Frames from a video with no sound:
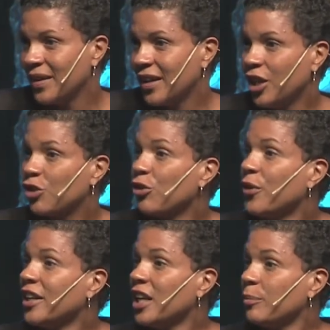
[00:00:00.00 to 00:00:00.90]
In a
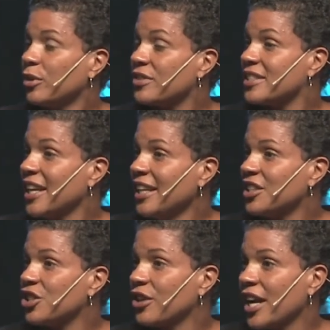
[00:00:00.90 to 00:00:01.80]
growing number of states,
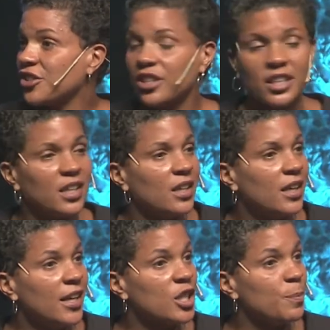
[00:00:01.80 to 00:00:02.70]
you're actually
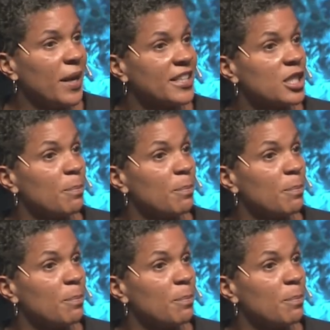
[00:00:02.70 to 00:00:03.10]
expected to